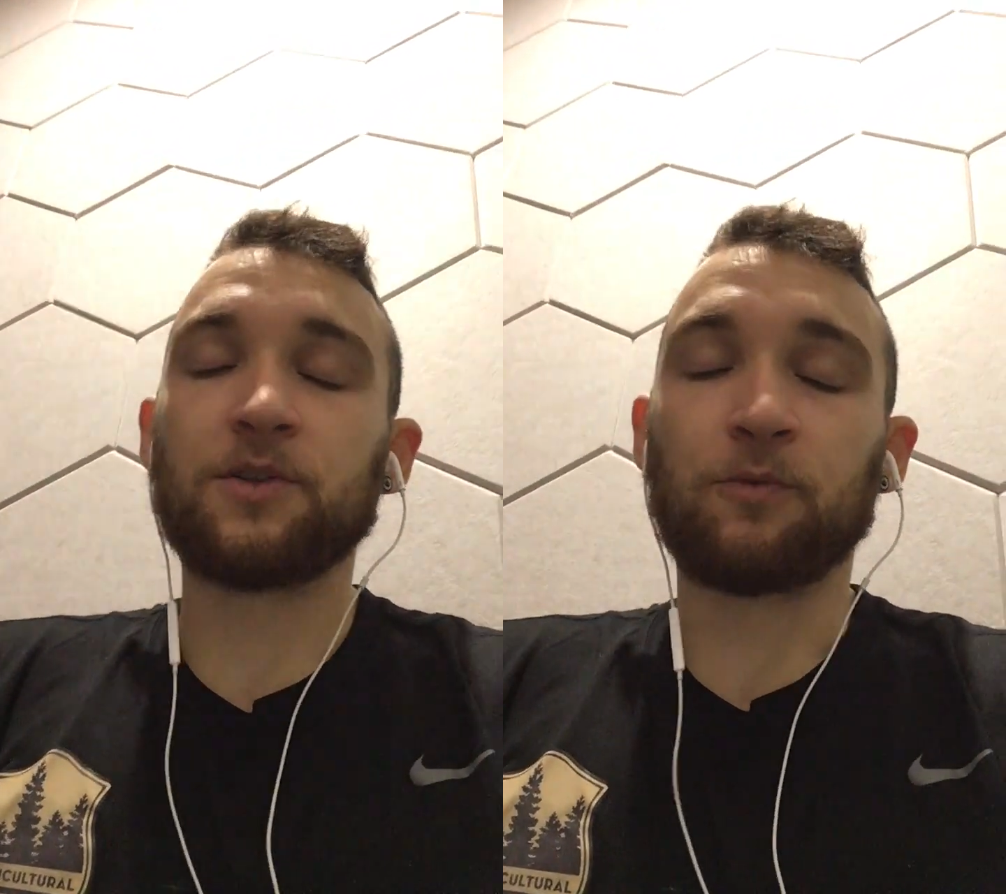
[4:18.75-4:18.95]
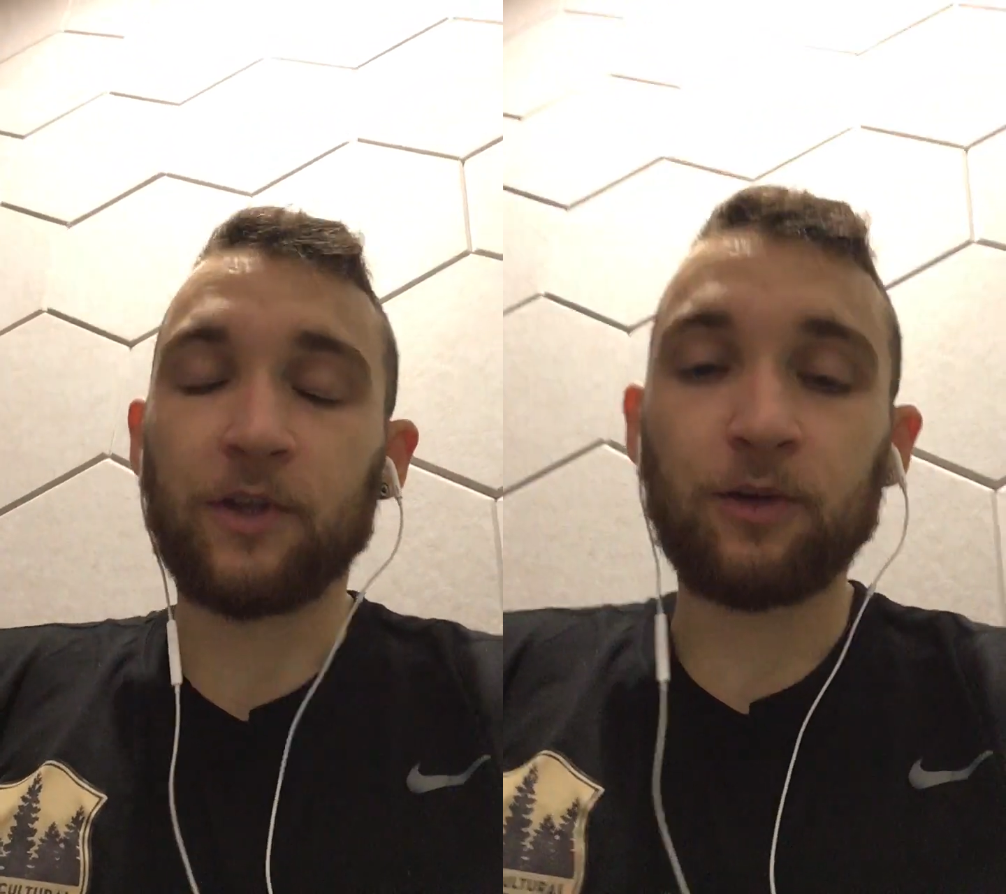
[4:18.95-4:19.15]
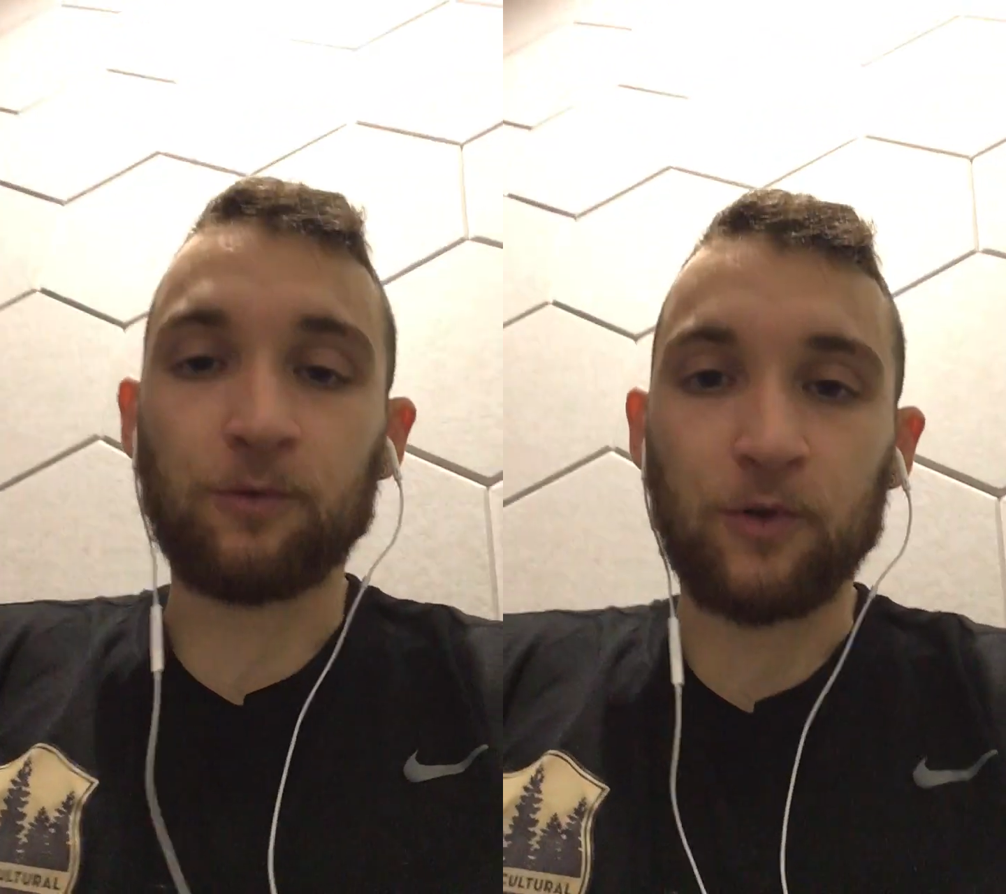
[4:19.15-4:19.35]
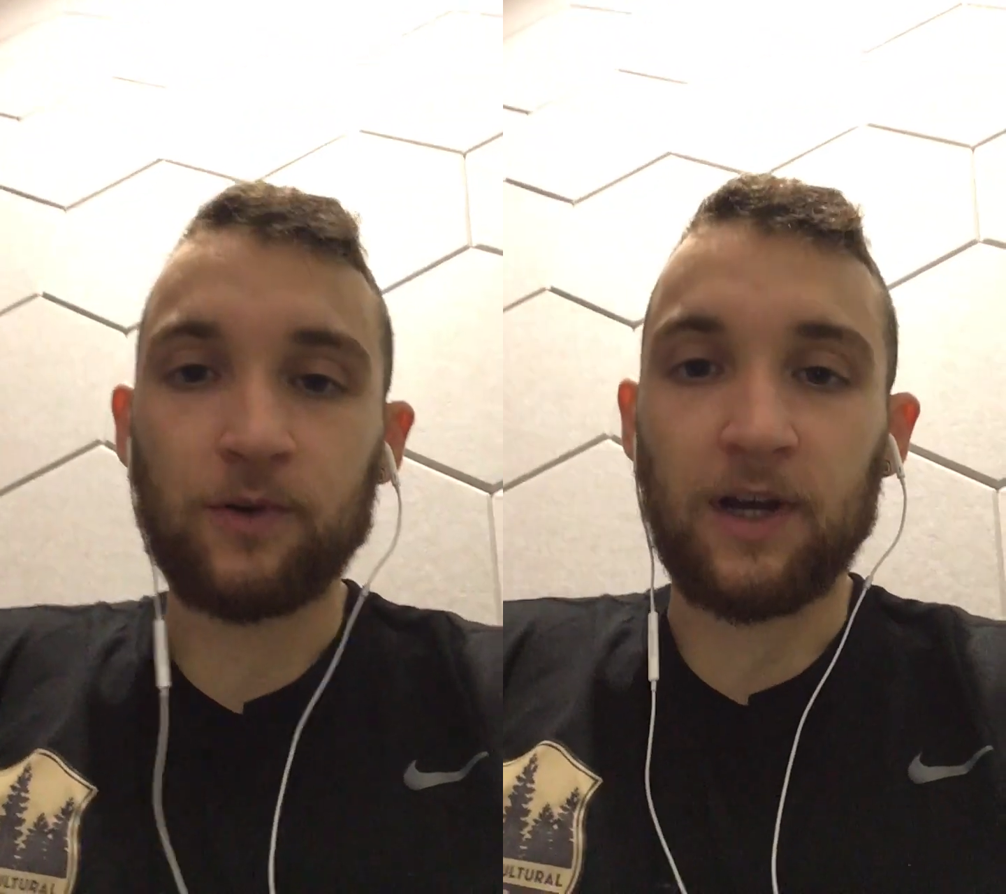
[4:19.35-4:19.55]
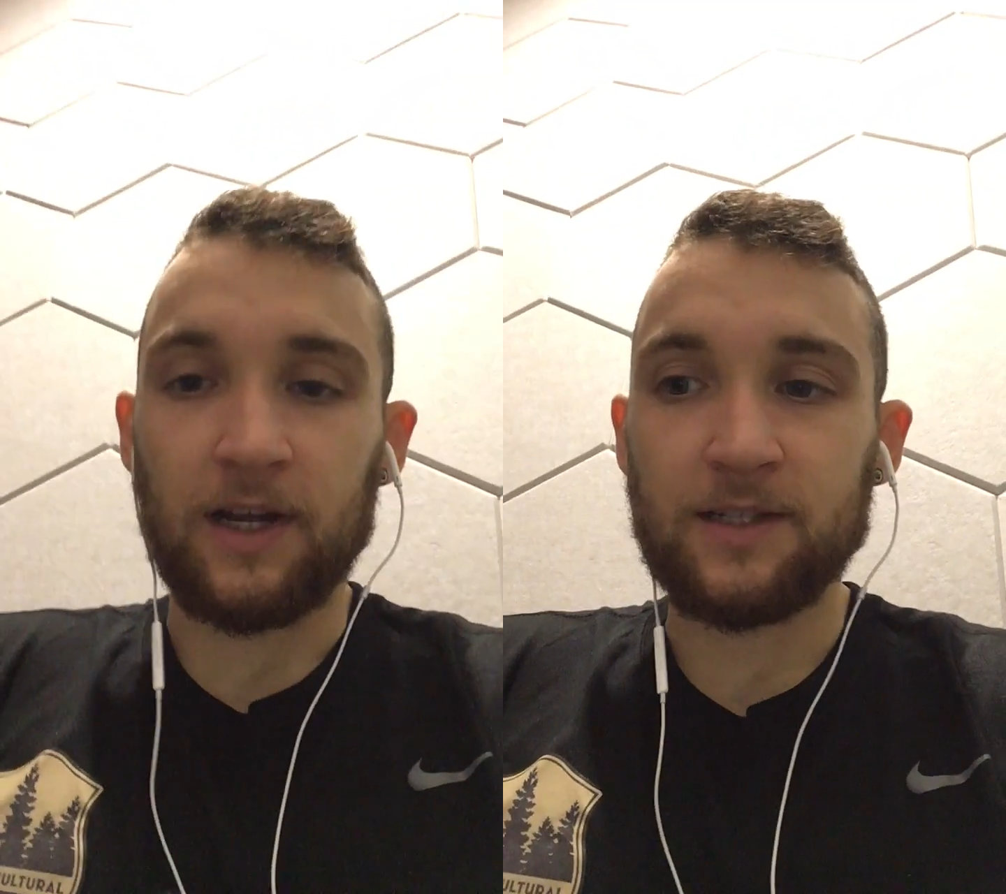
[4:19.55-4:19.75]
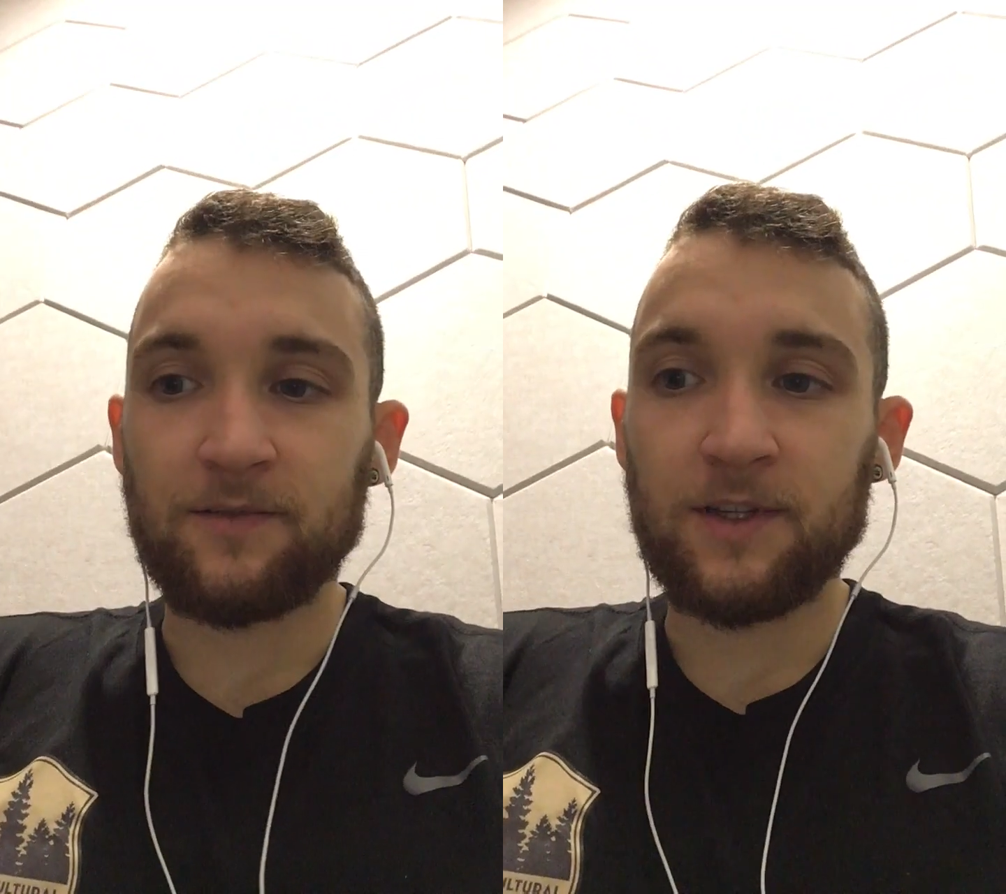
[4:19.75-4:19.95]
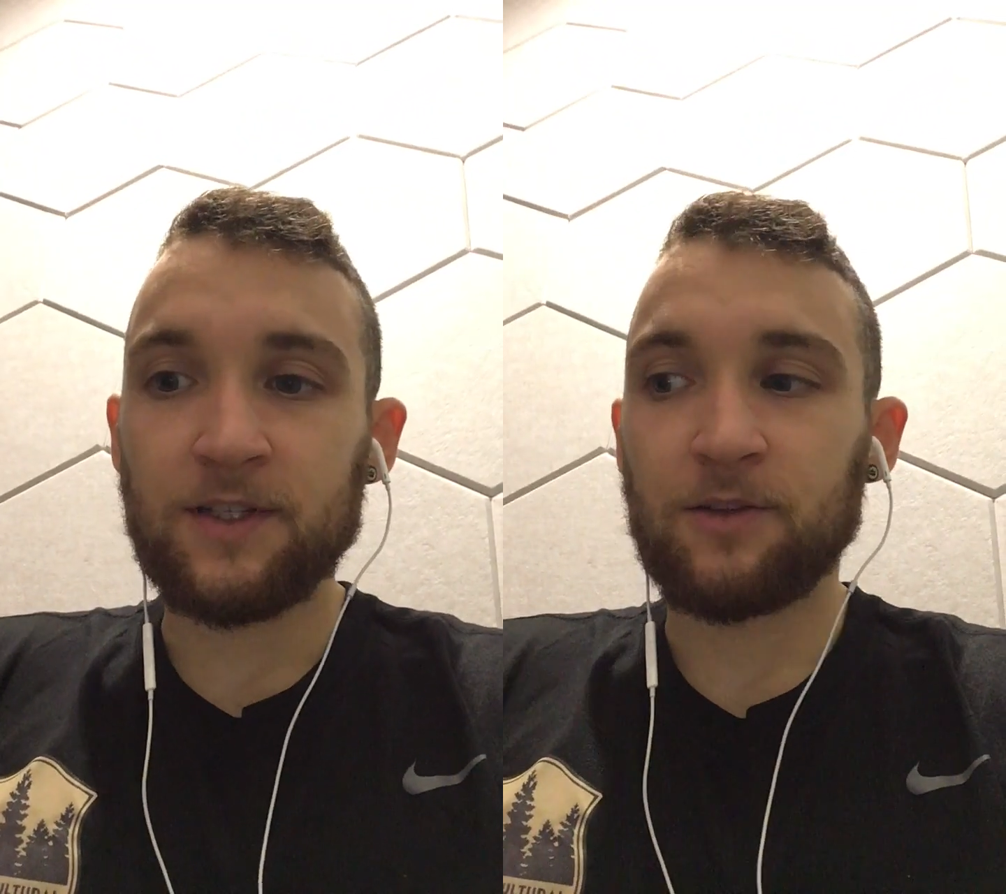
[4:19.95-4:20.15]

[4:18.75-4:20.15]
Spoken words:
real root cause of this?